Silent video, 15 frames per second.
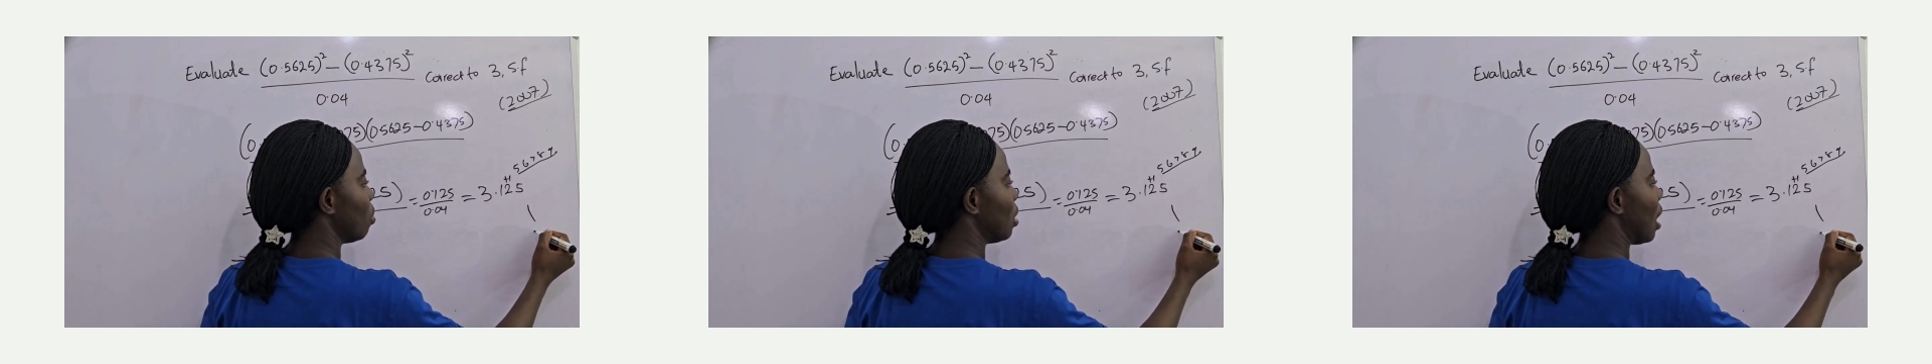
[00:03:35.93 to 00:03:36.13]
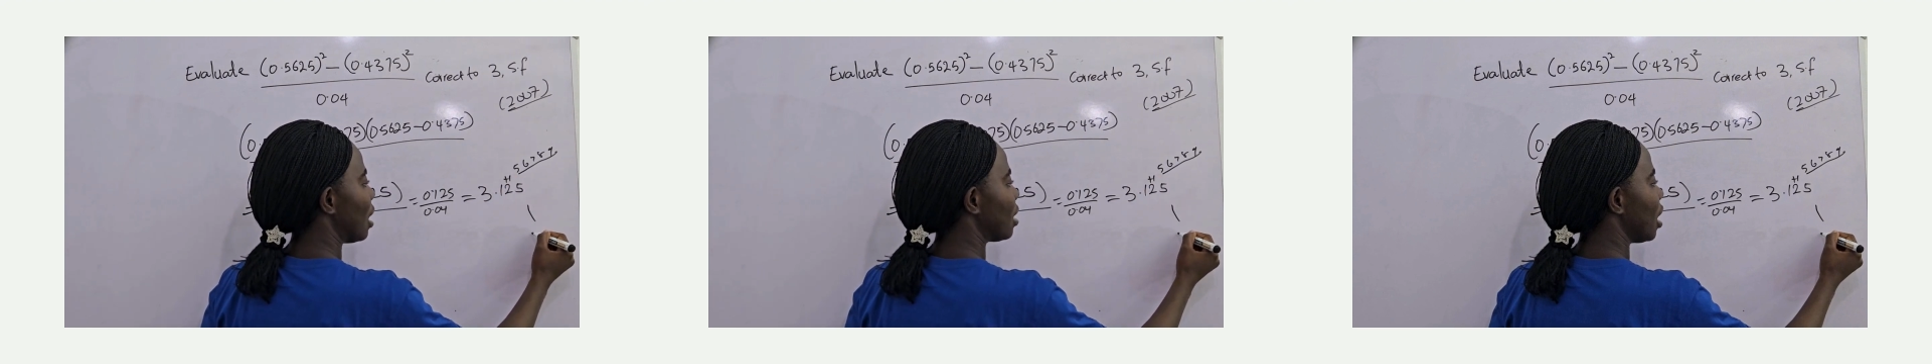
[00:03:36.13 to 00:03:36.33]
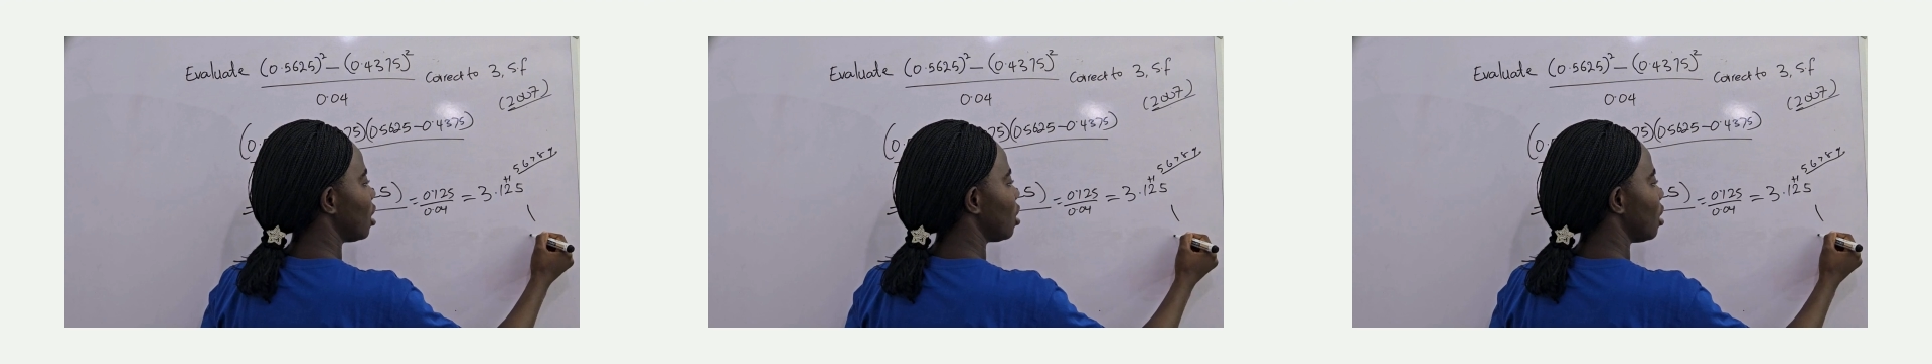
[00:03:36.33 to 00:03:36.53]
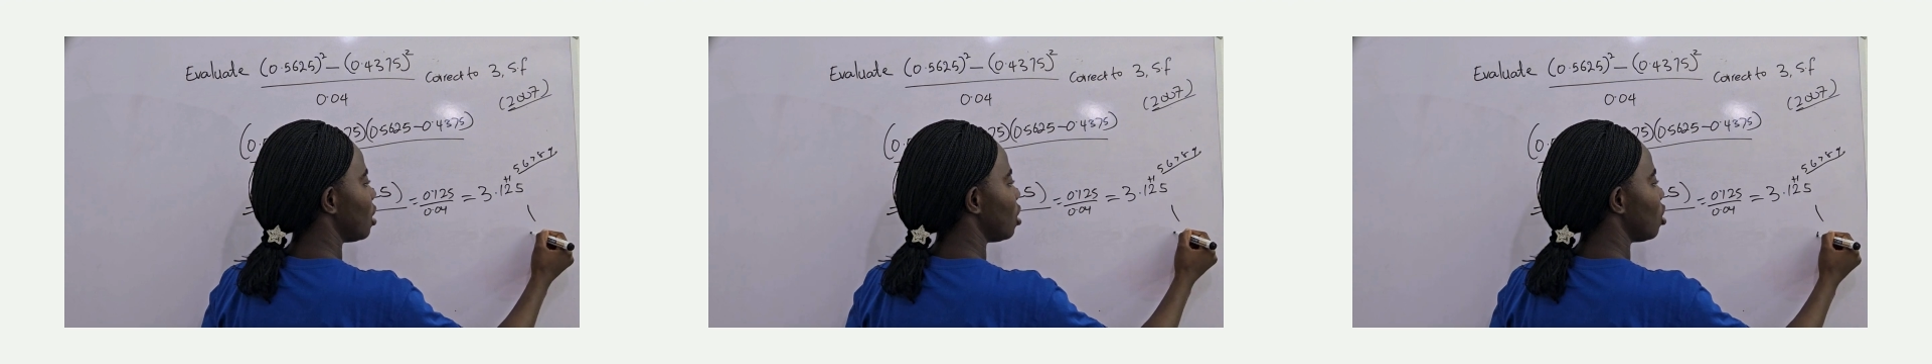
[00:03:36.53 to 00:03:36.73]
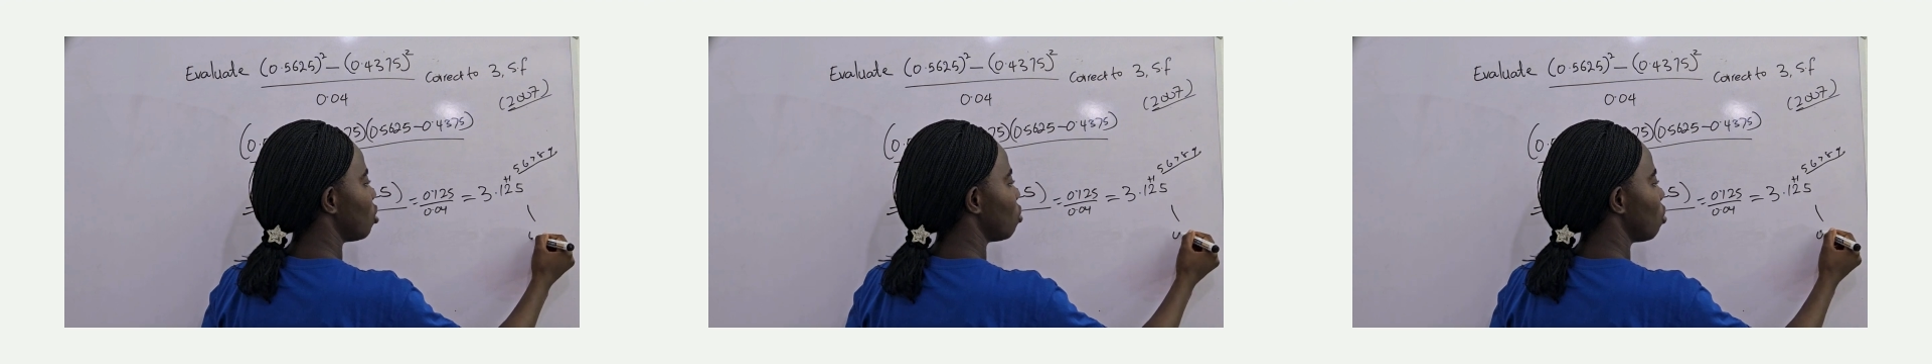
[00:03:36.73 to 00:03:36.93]
let's say it
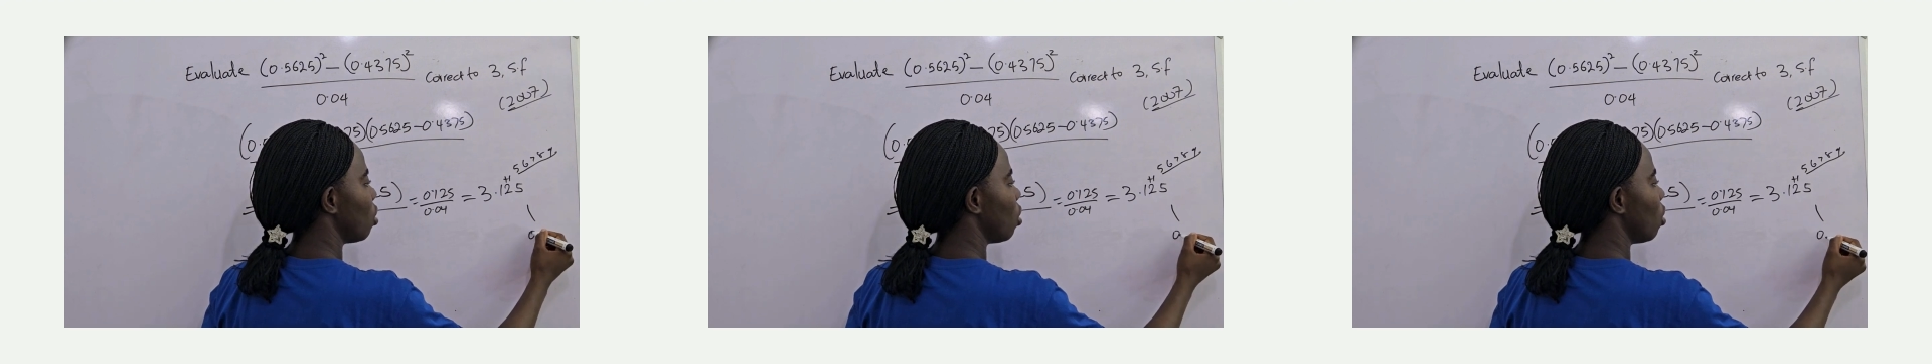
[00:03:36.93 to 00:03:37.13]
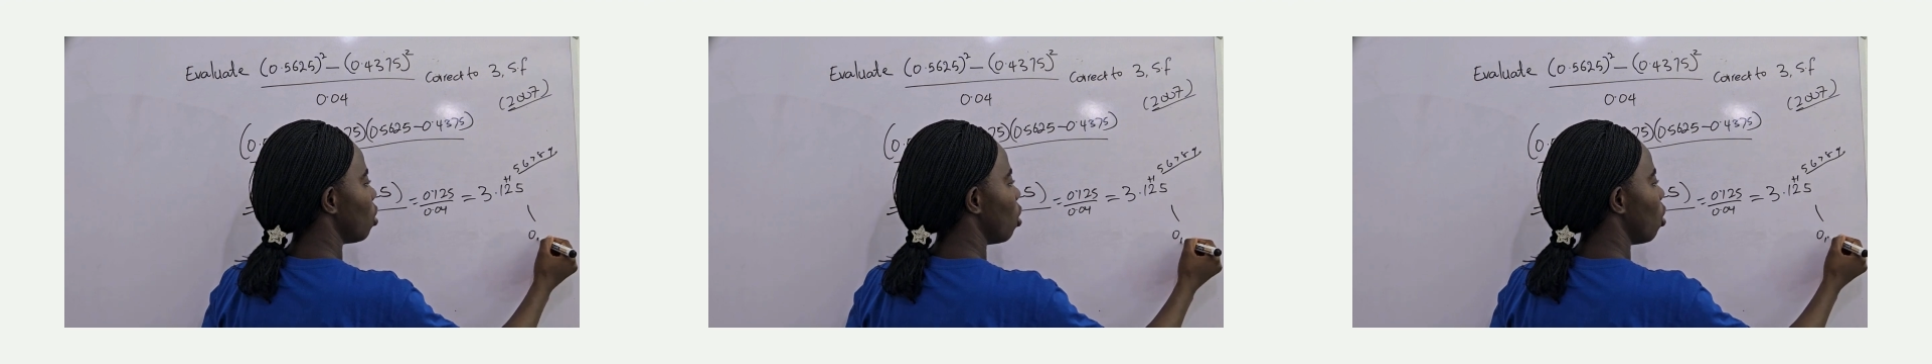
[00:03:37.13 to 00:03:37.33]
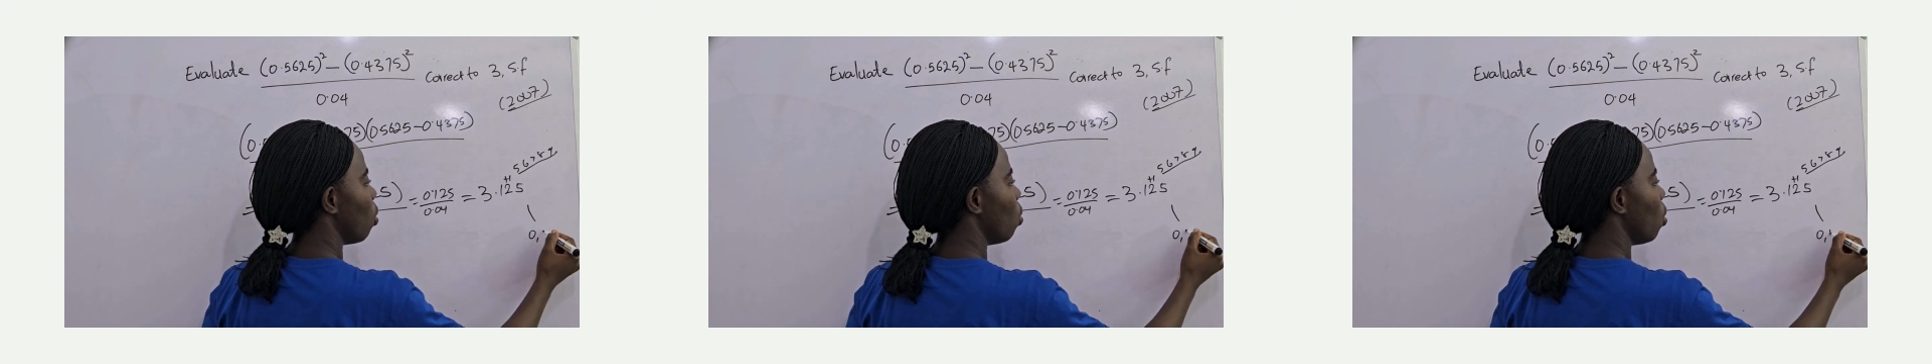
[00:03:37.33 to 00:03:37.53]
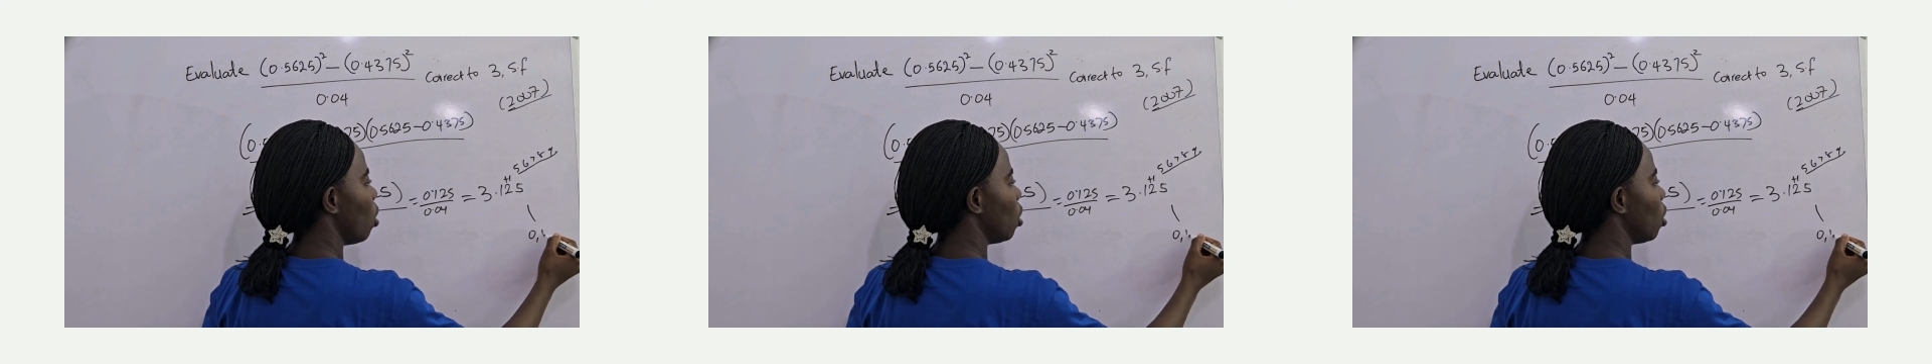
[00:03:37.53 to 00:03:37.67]
is 0 or